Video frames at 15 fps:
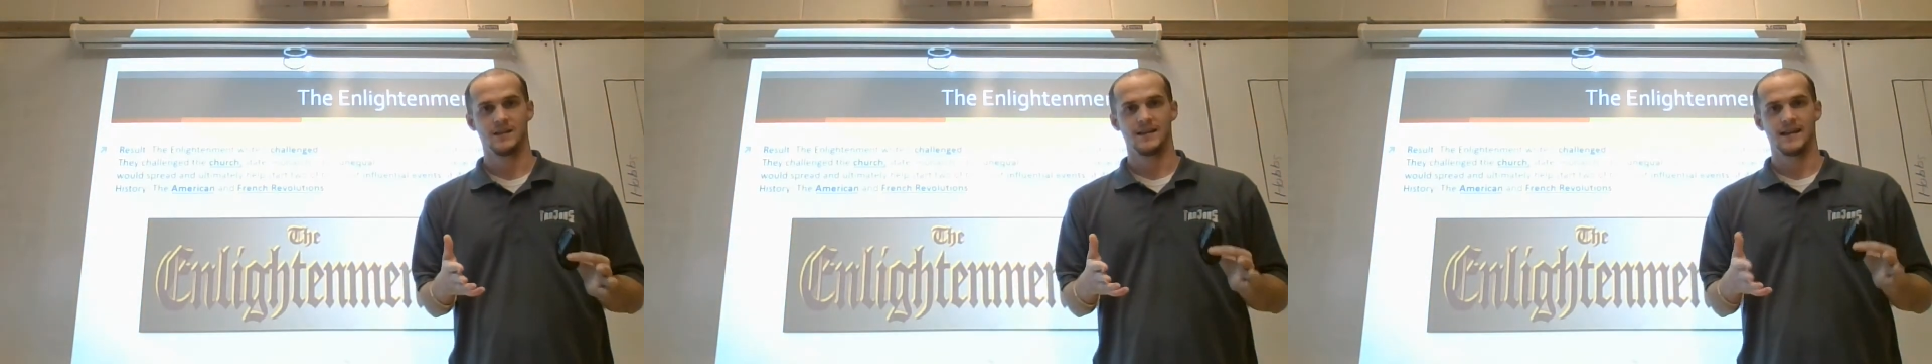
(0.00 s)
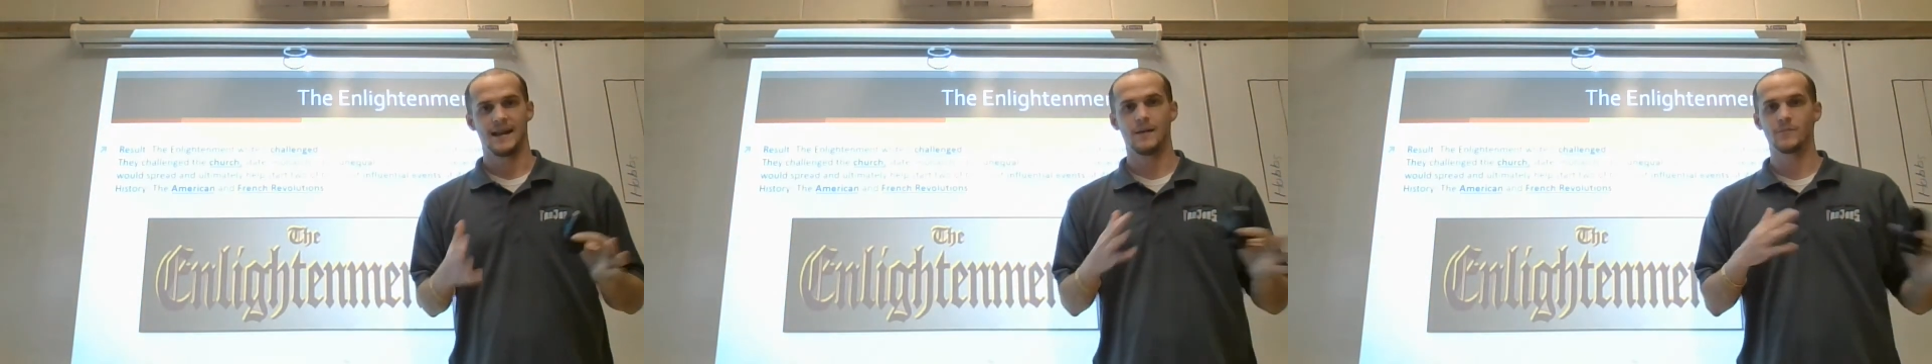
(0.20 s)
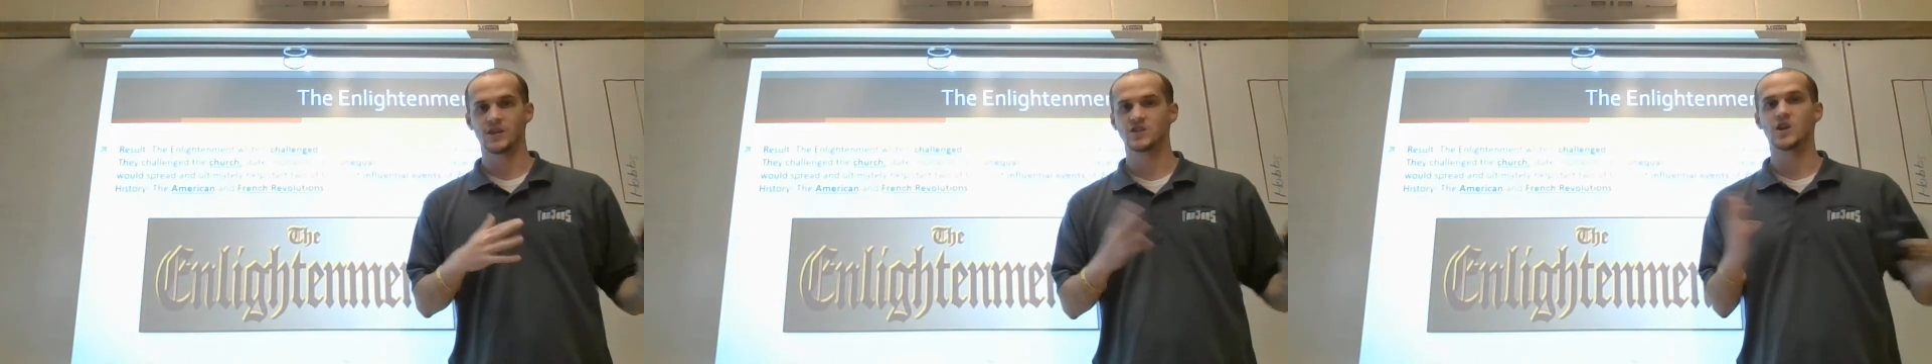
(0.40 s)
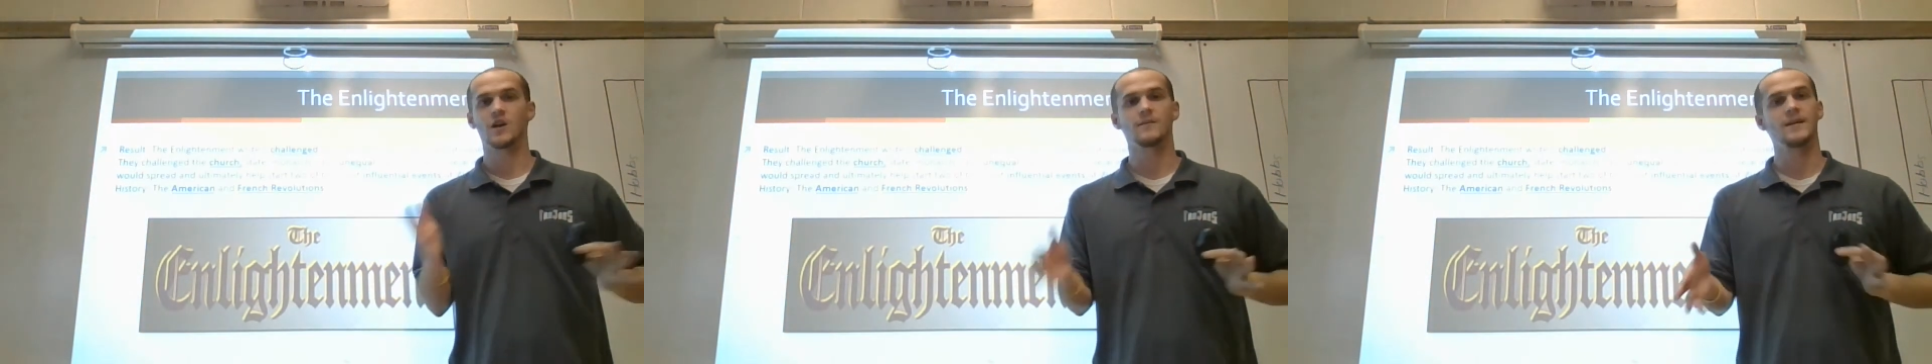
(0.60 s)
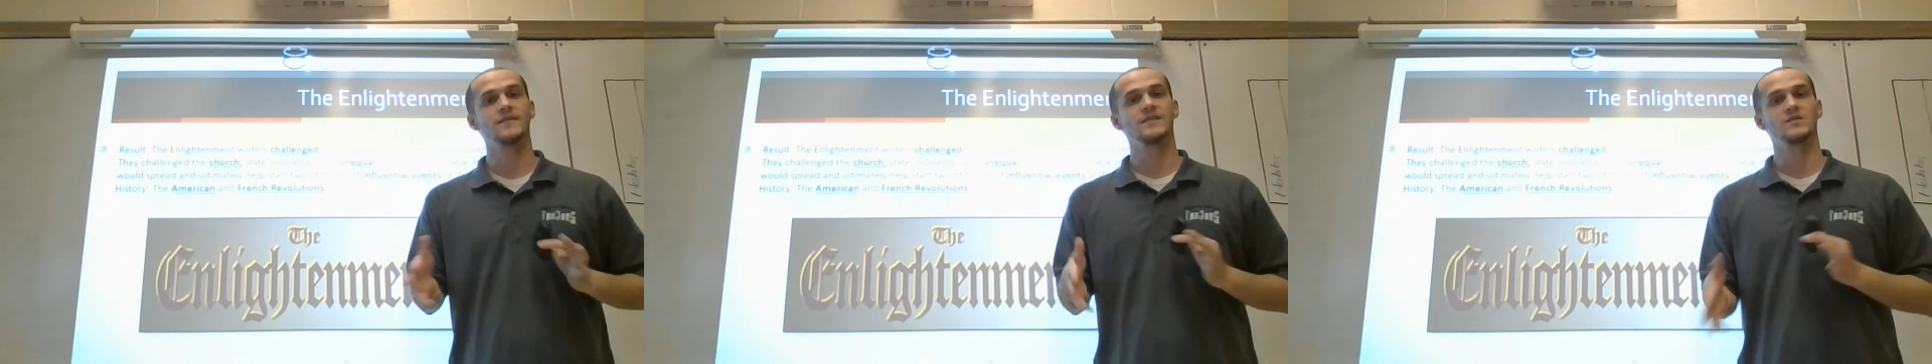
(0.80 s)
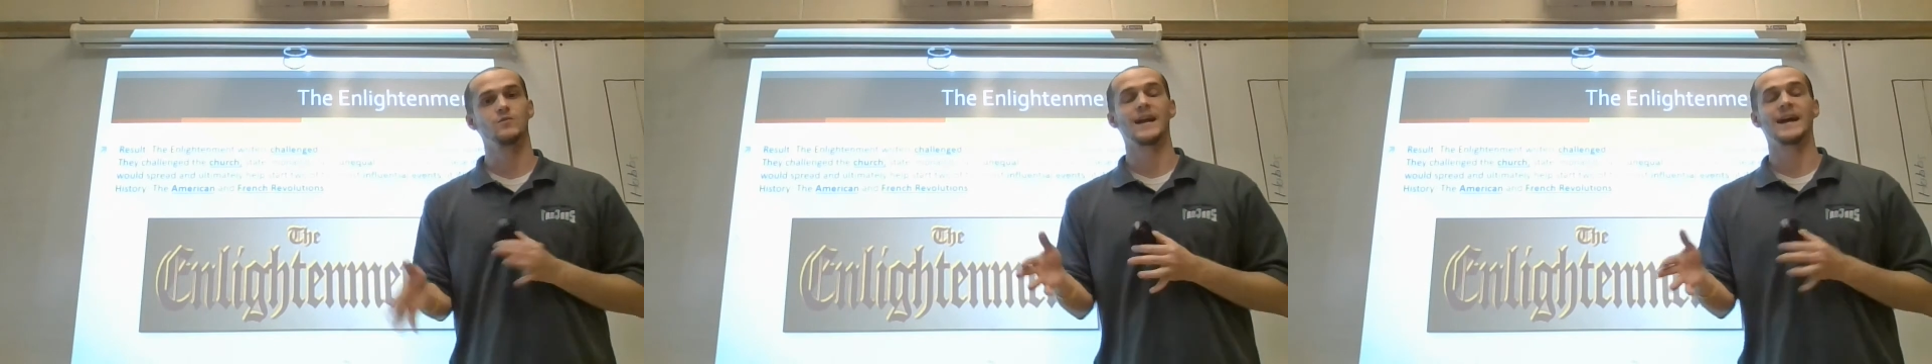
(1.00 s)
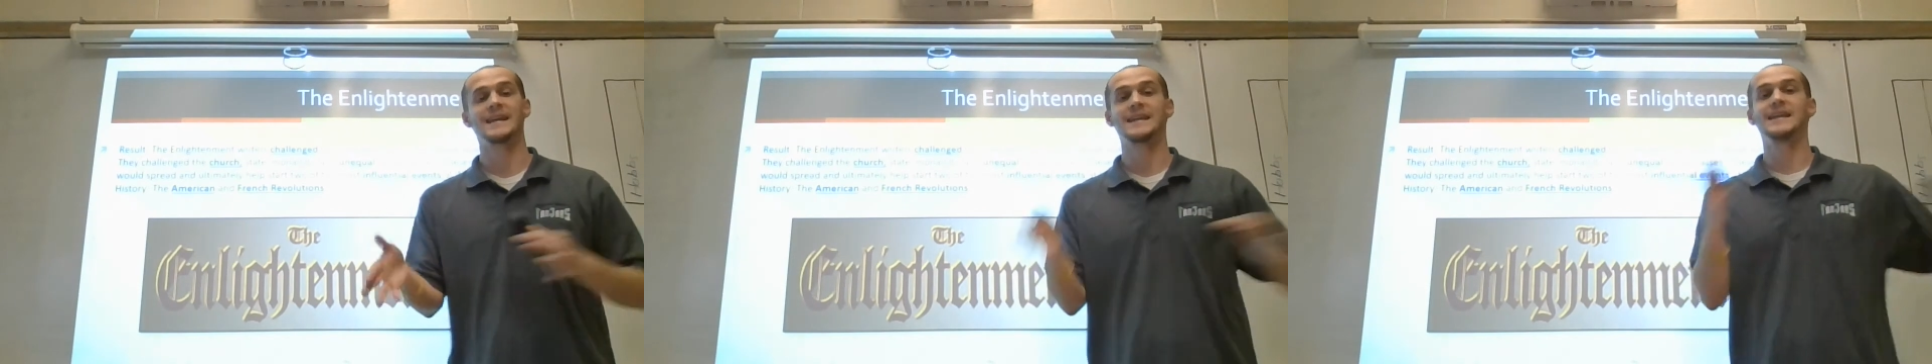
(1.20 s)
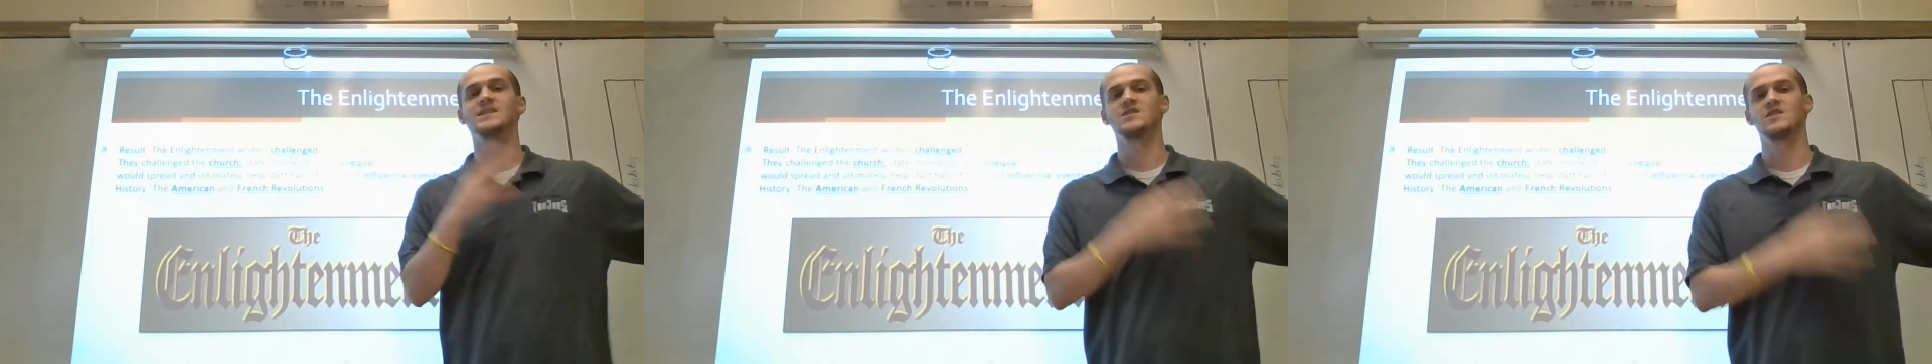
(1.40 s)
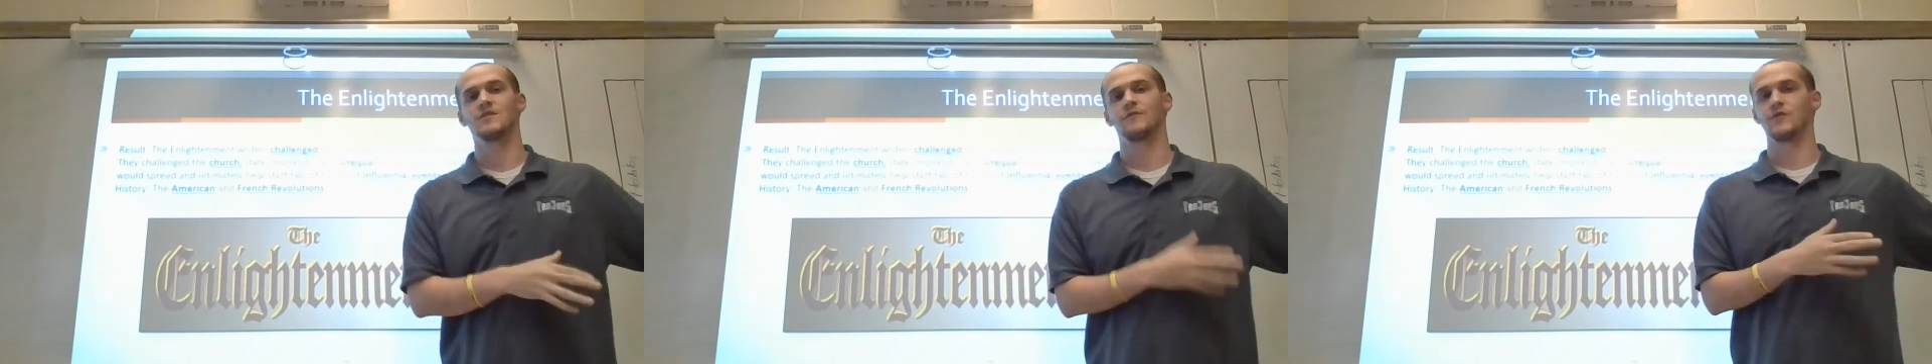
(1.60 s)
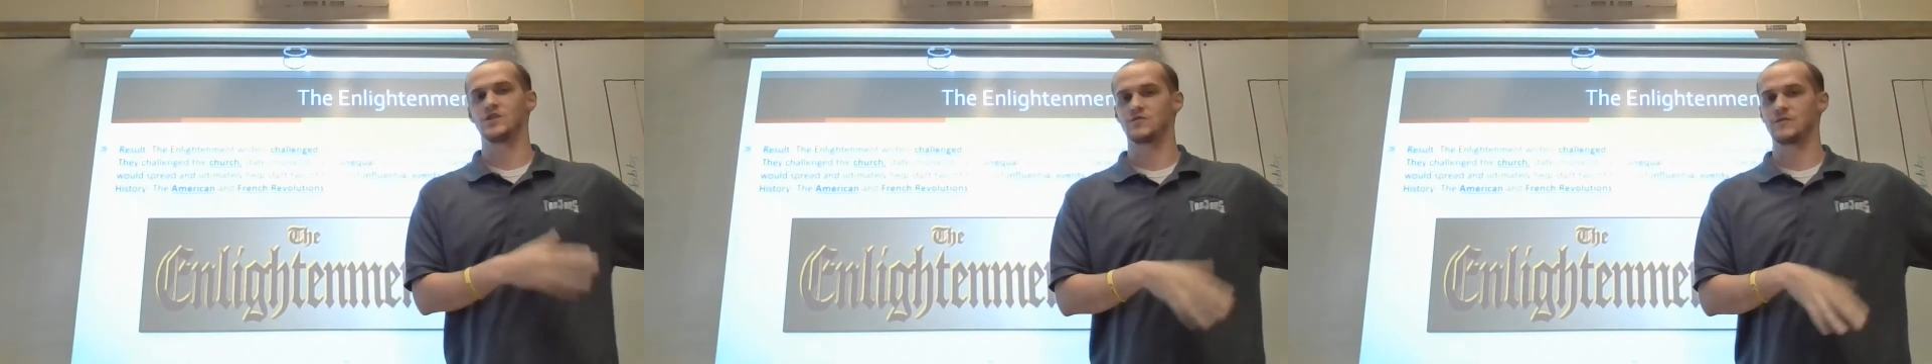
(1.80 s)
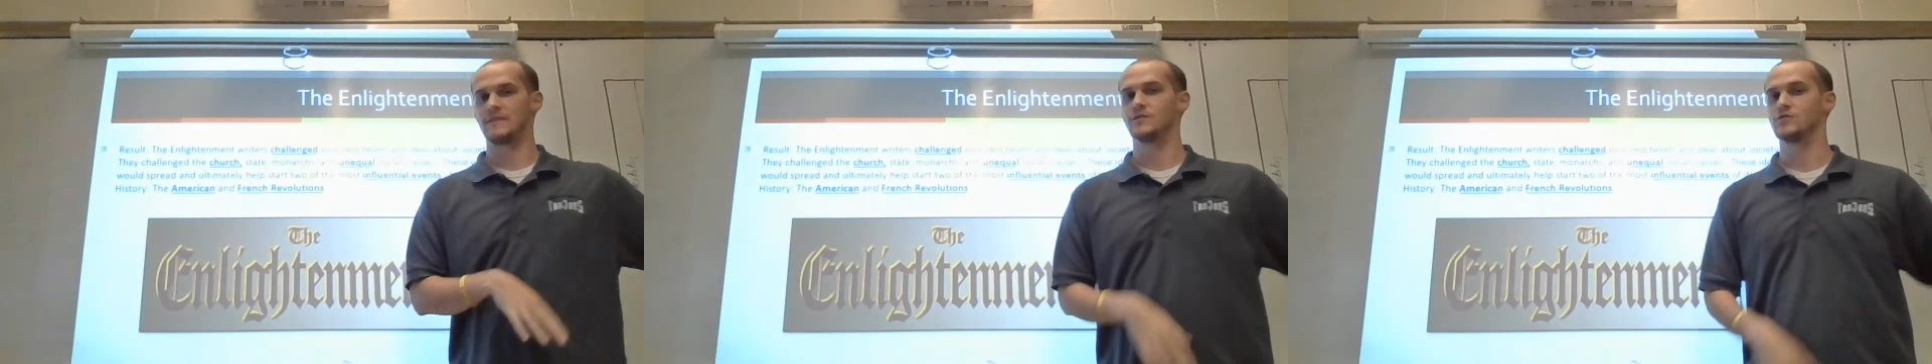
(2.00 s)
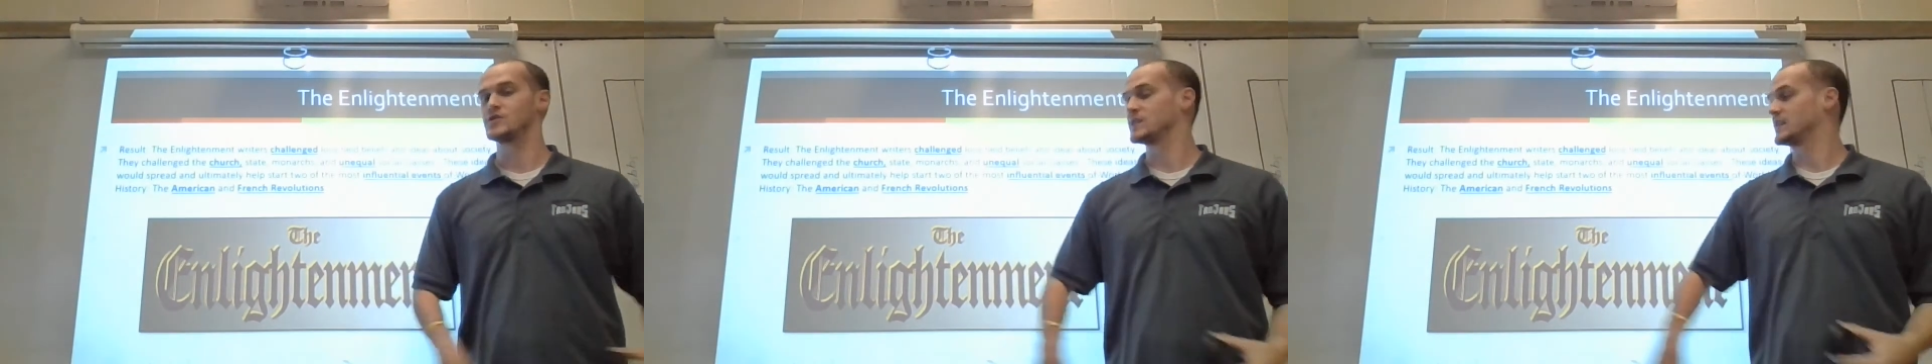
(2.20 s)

and I'm going to talk about this when I get to the French Revolution,